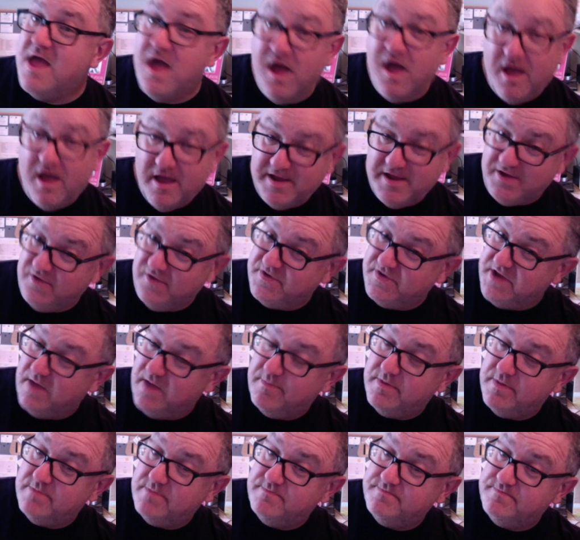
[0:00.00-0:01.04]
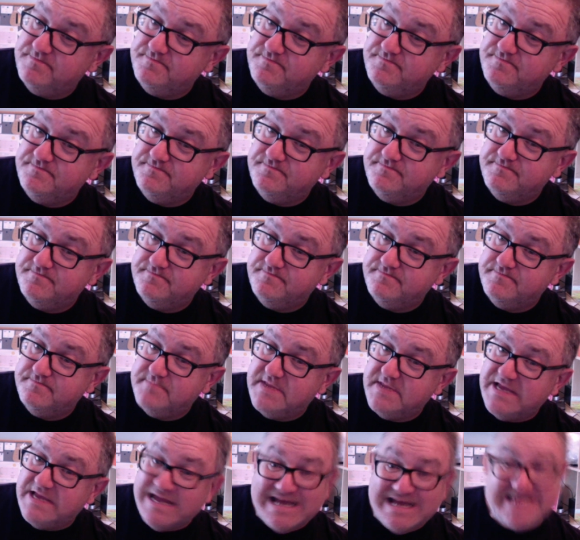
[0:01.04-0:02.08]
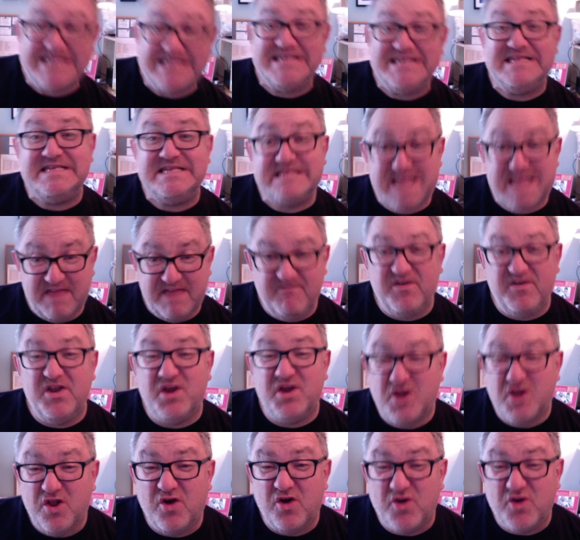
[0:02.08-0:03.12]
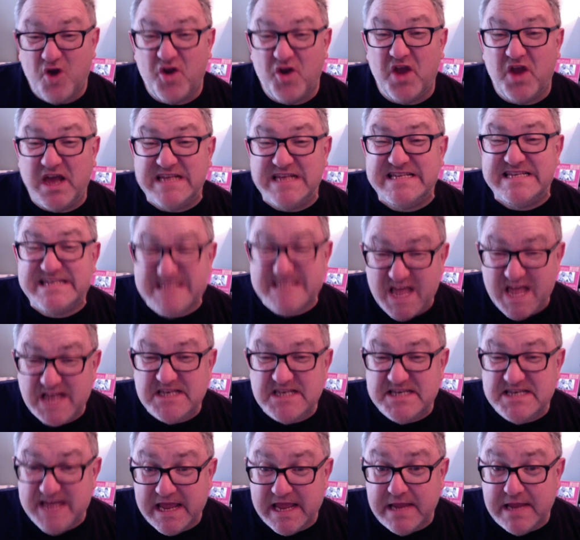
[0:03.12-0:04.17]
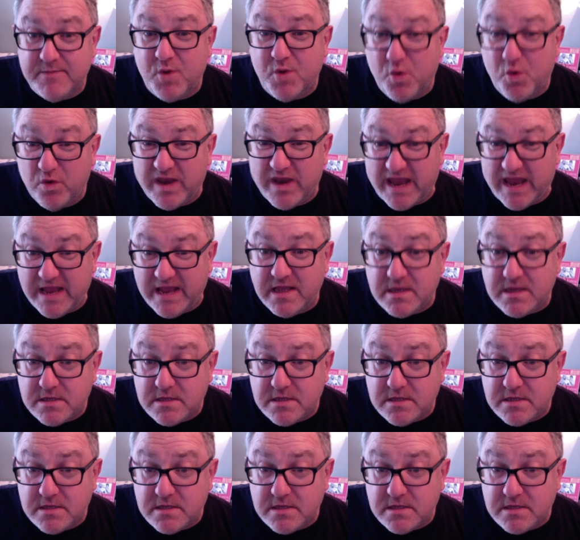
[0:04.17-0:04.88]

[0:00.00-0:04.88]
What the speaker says: I got up at 7 o'clock on a Sunday morning,